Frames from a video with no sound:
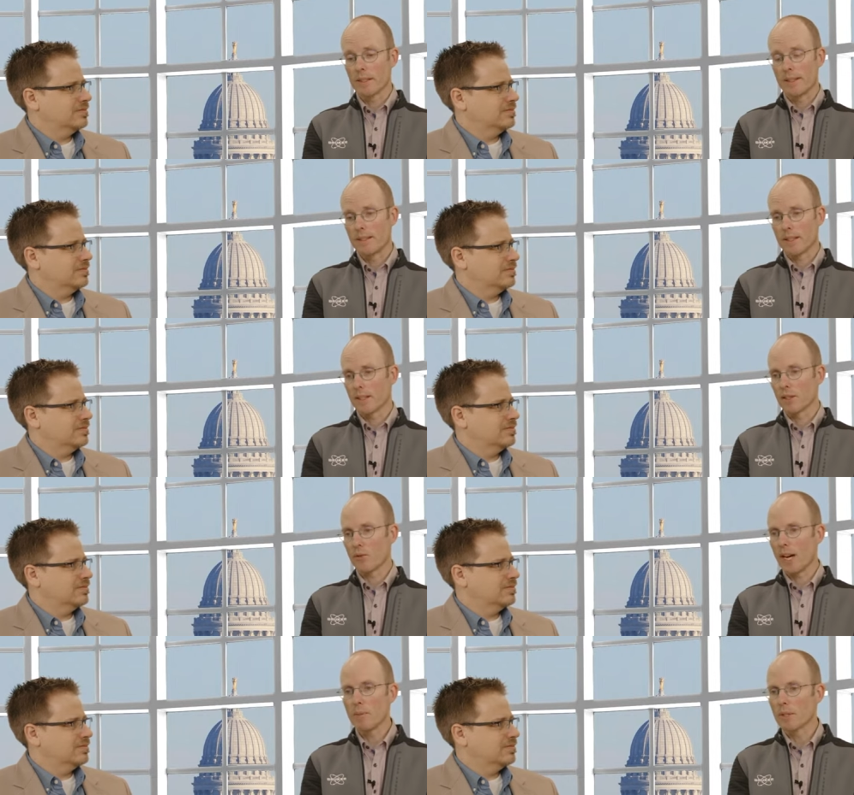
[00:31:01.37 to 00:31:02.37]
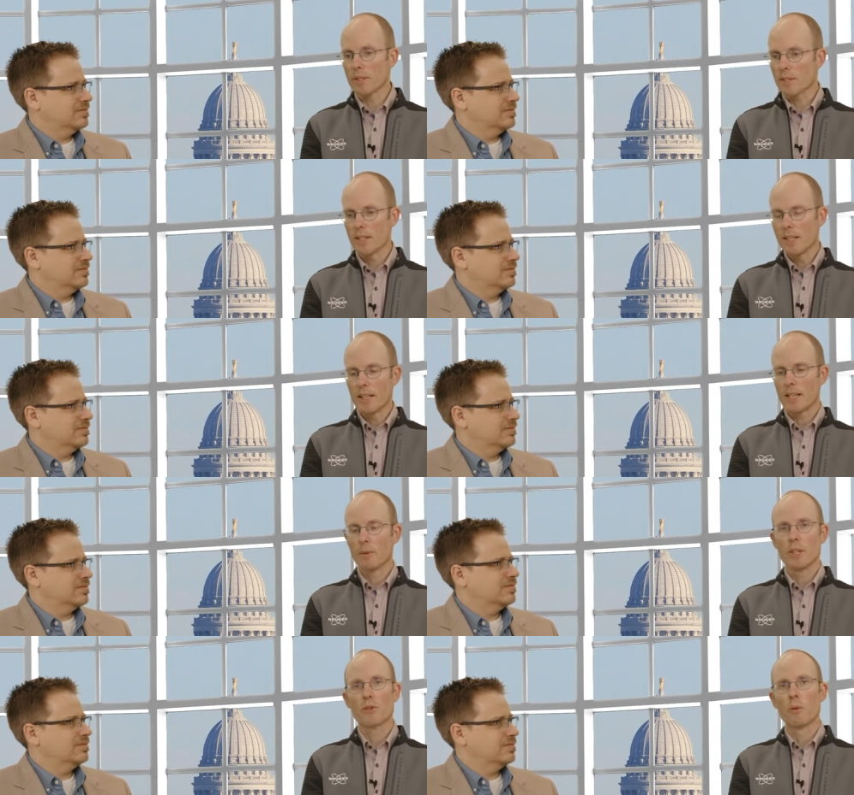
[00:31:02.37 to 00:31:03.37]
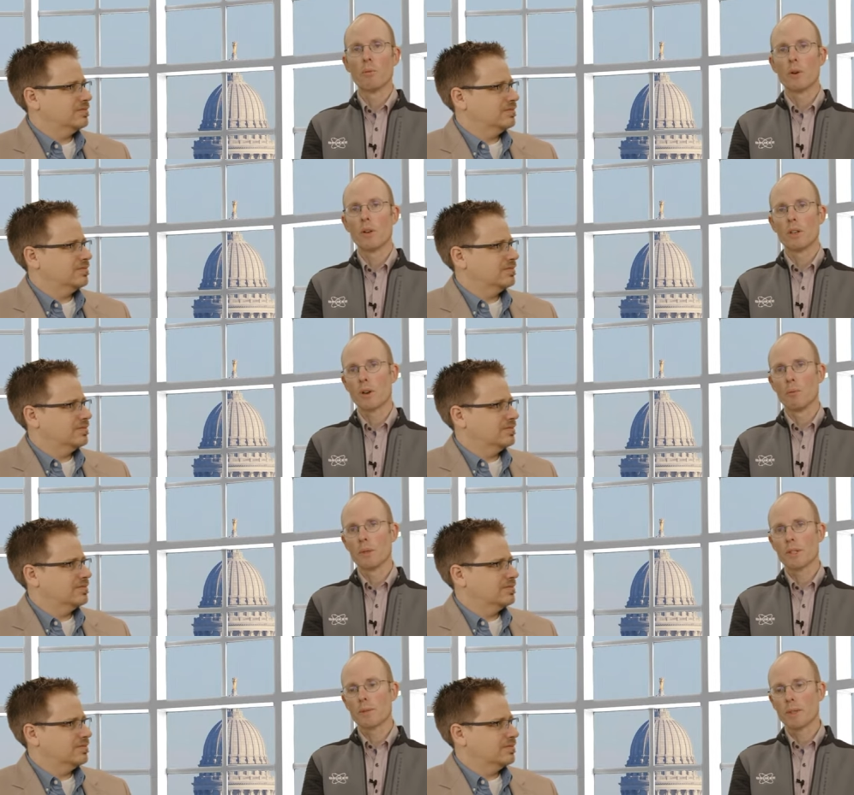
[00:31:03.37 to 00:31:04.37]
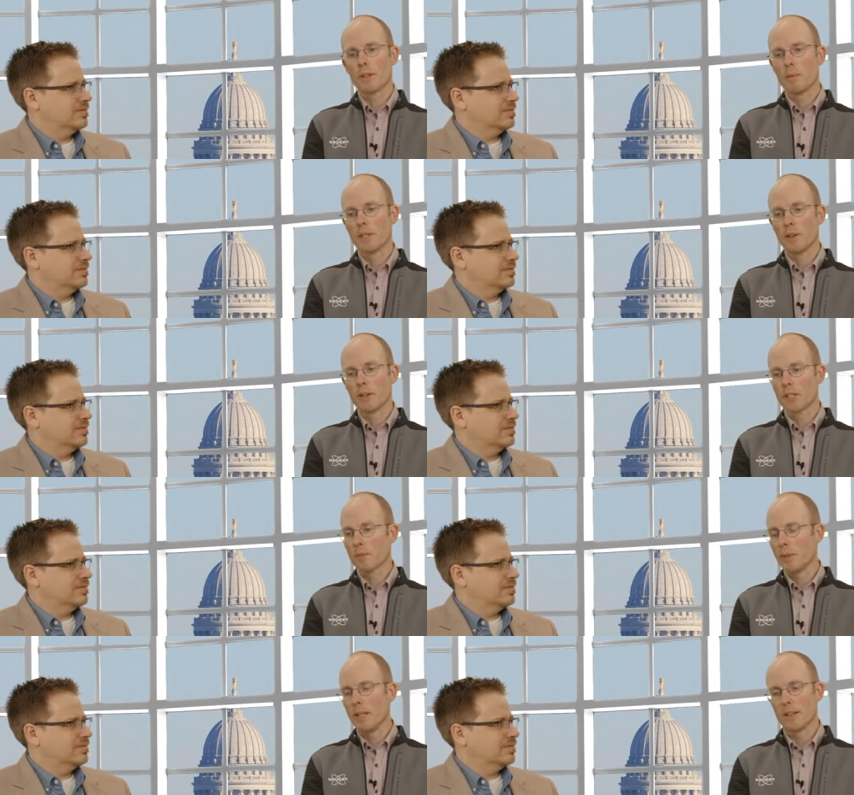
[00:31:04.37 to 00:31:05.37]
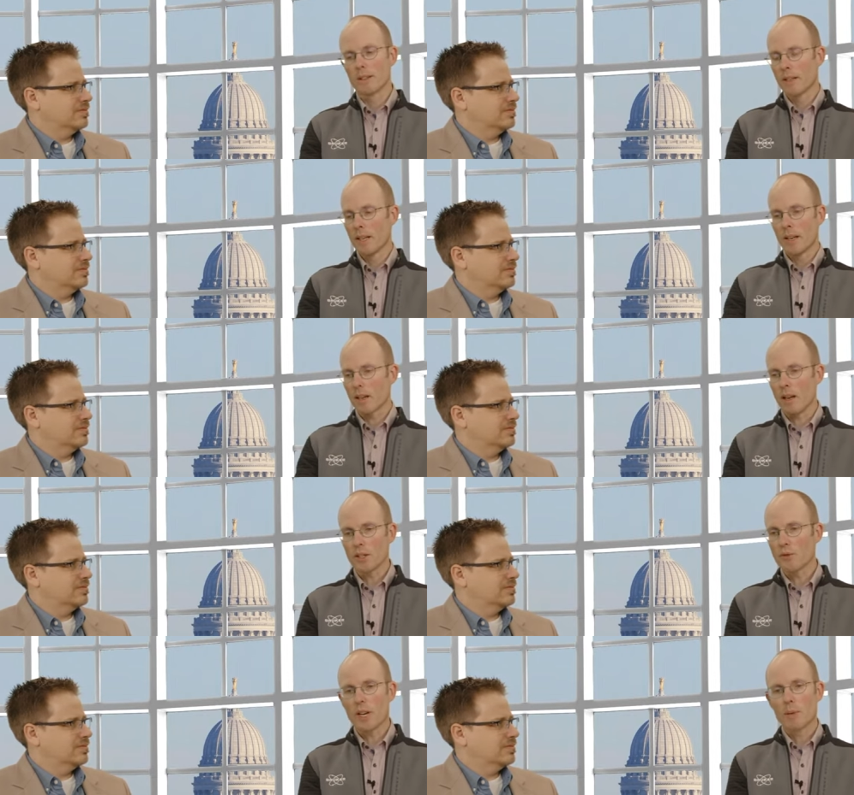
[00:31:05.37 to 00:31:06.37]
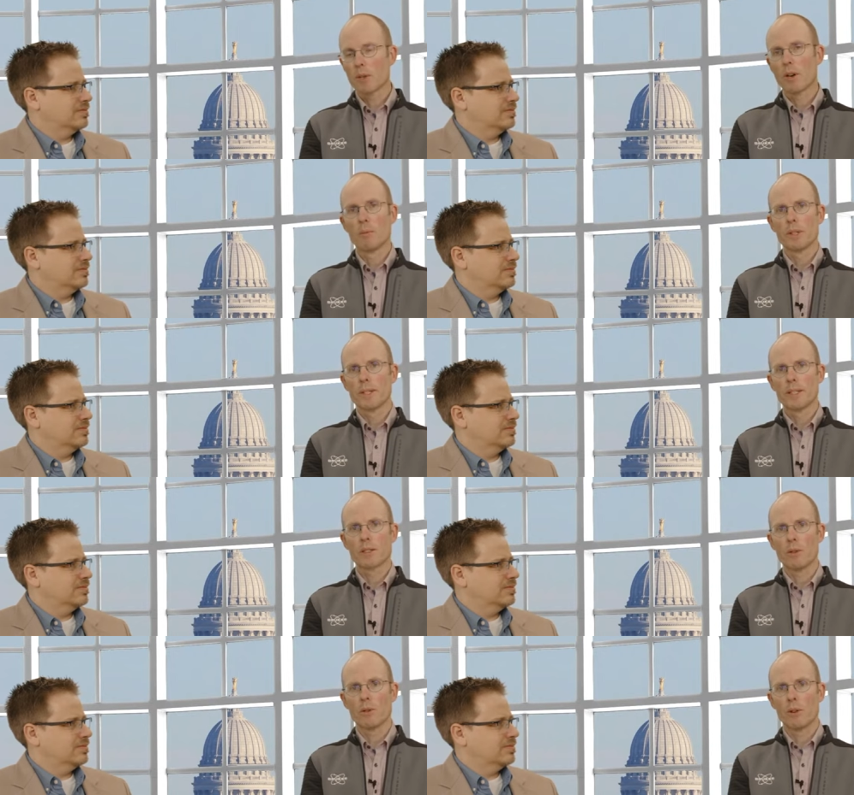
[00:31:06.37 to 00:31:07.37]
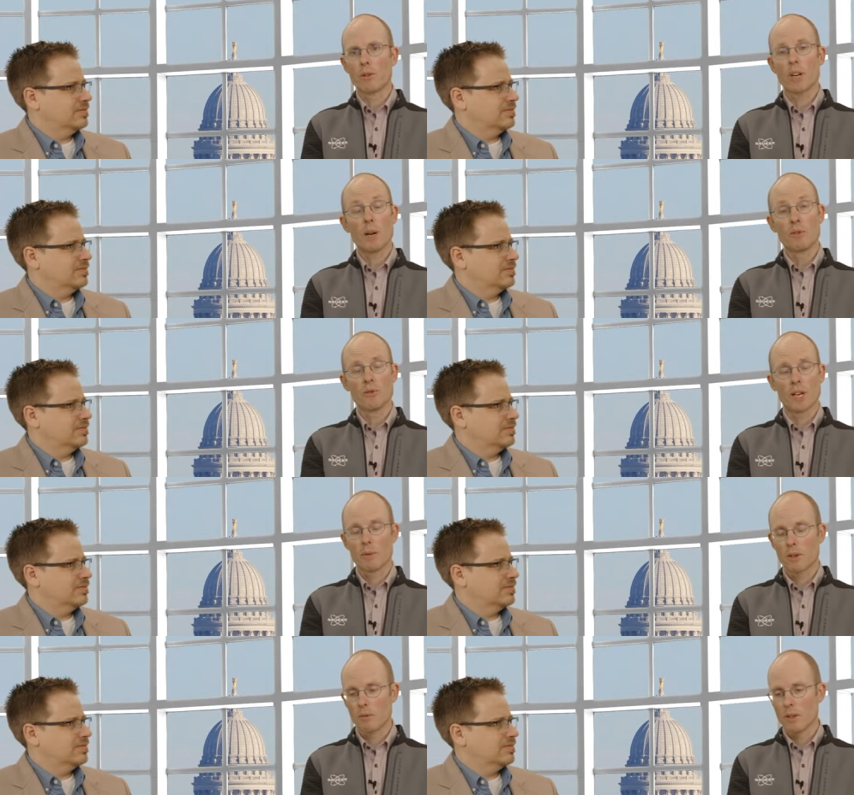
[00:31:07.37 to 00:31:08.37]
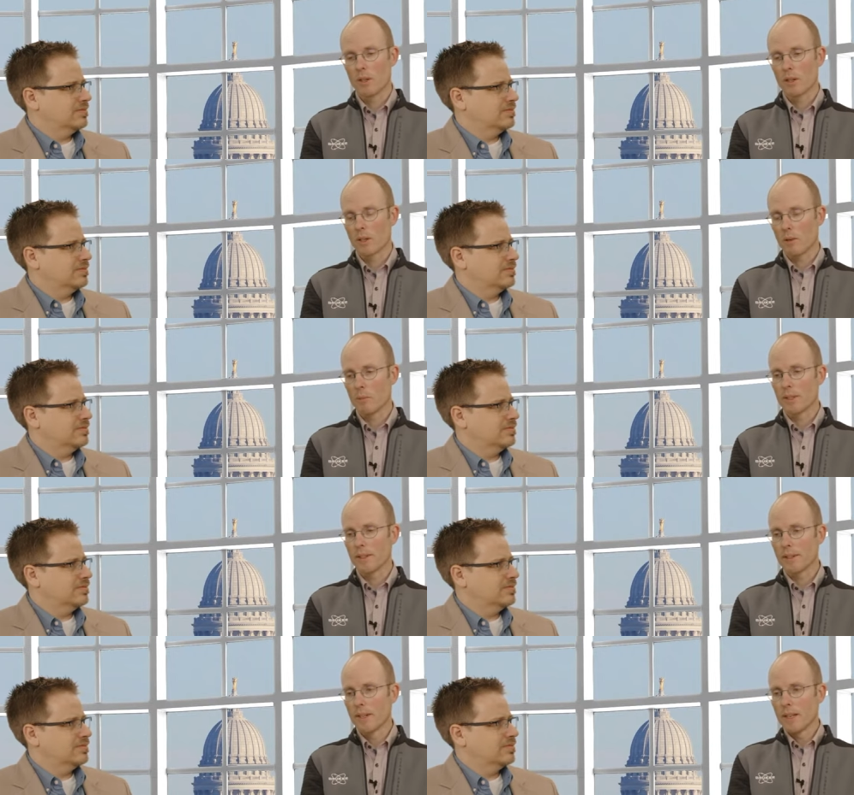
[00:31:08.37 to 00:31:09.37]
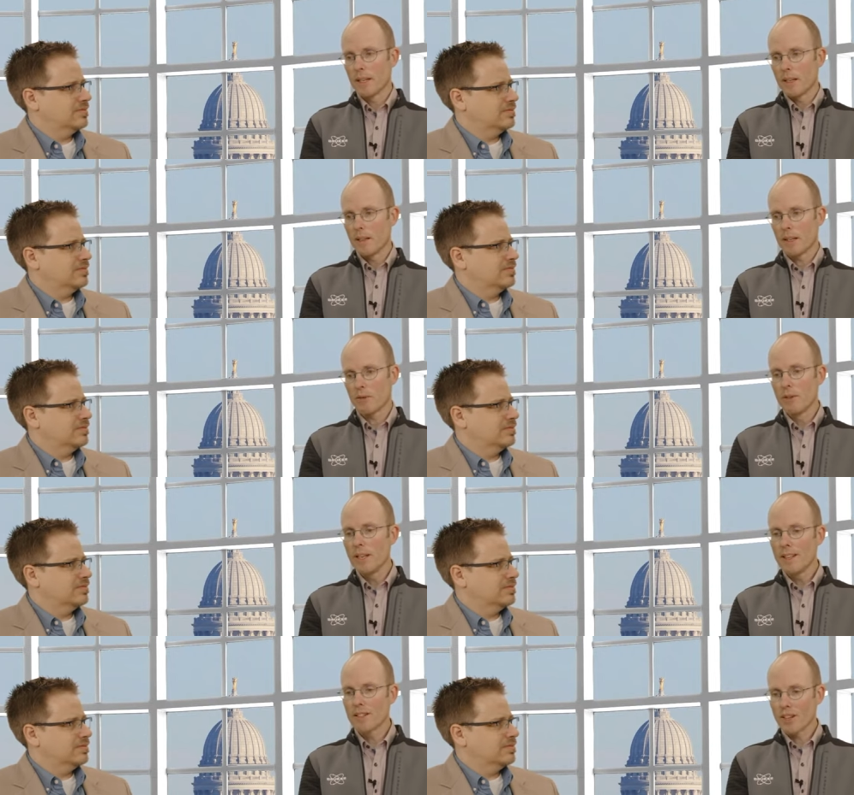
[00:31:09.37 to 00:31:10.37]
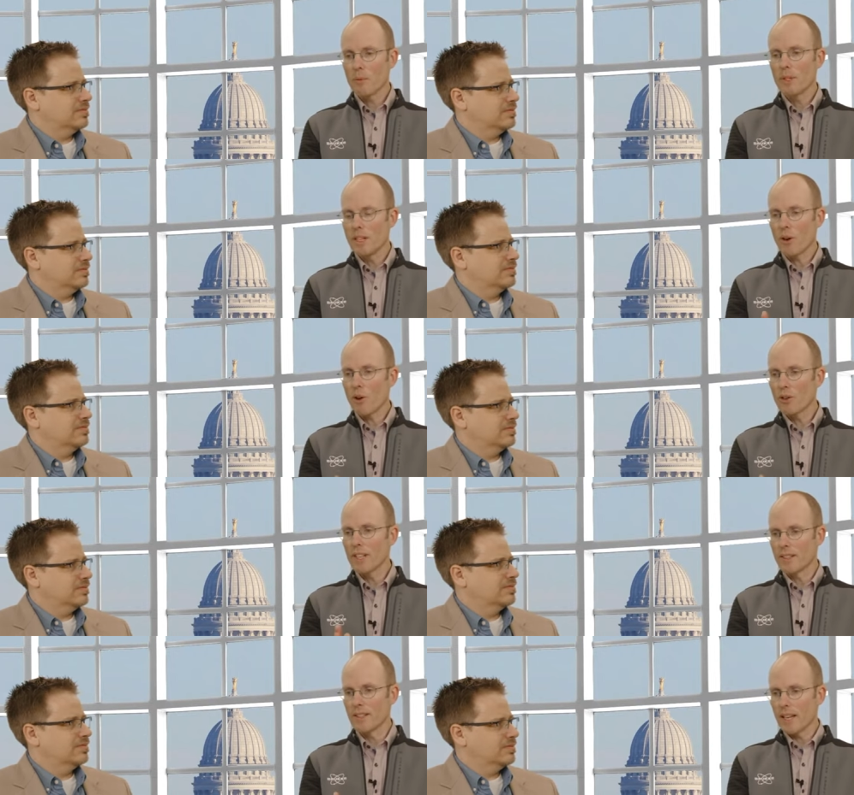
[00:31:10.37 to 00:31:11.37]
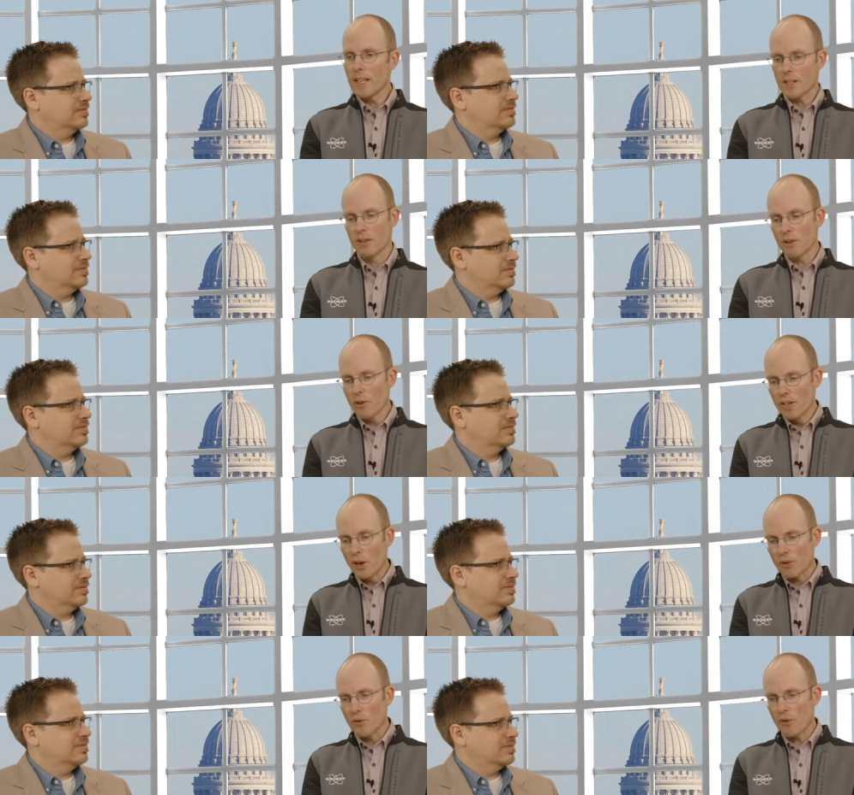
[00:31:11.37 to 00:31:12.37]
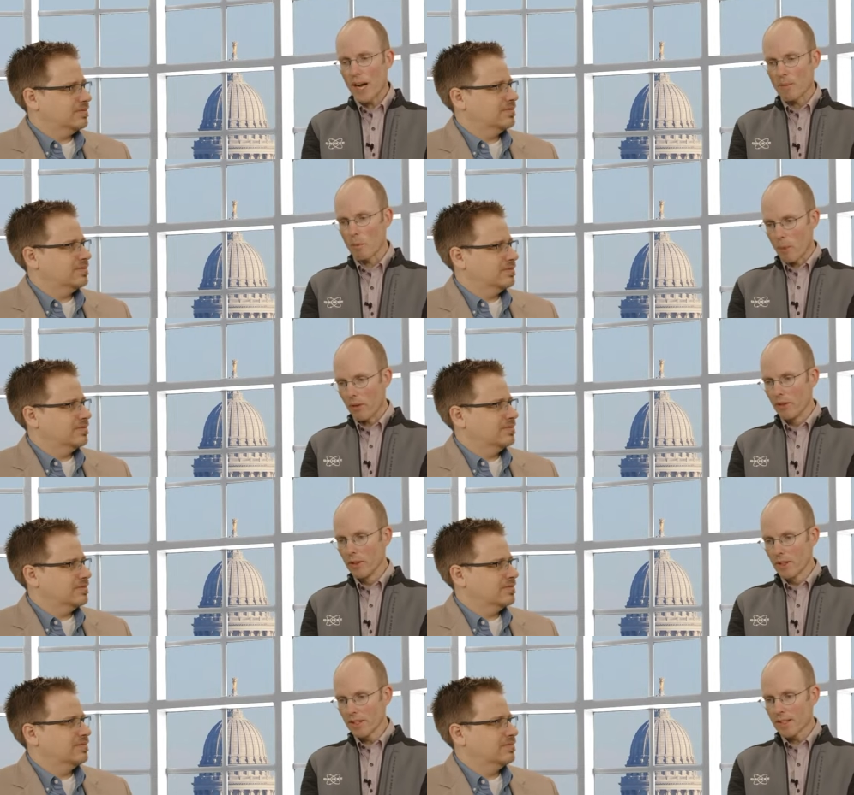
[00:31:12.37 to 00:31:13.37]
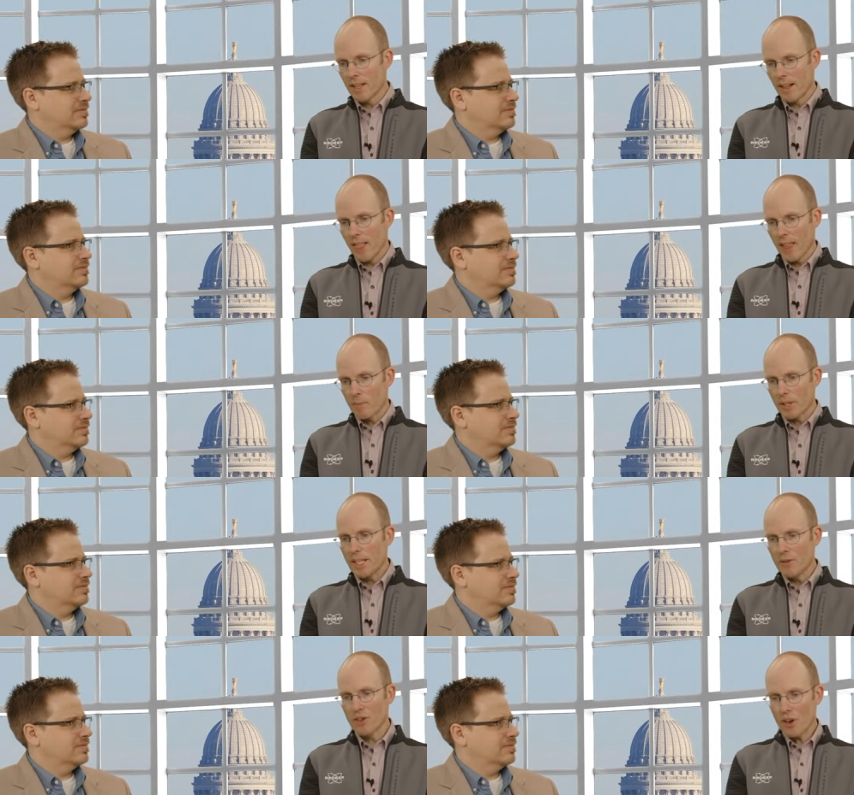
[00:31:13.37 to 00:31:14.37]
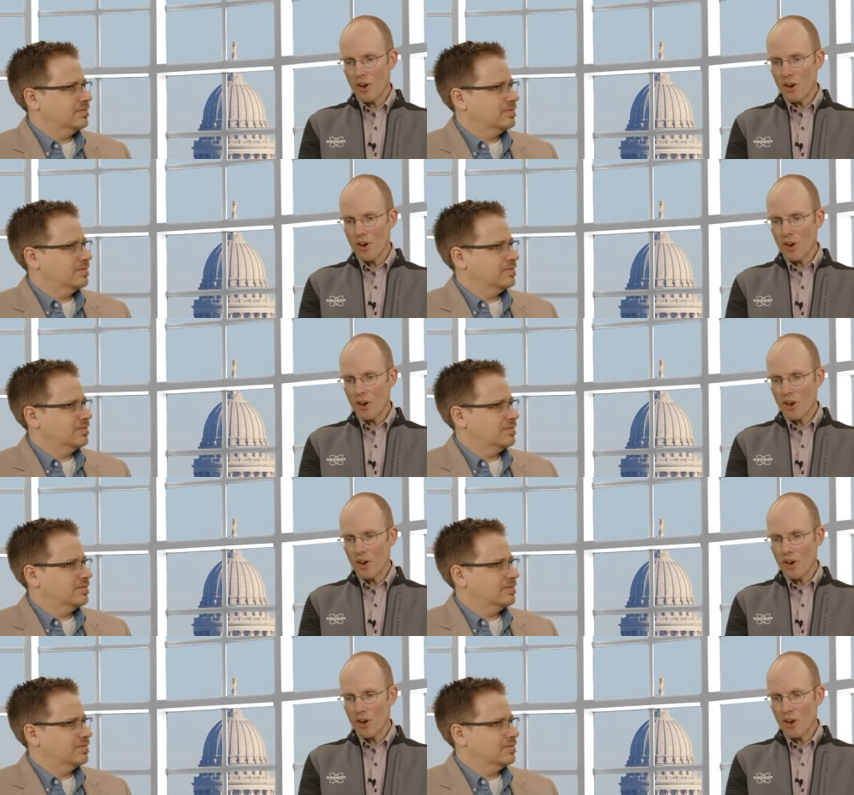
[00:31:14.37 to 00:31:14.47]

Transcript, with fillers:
Speaker 1: is fibers. And when you have composite materials, be it glass fiber composites or carbon fiber composite, can really determine the orientation, not only of the fiber bundles, but even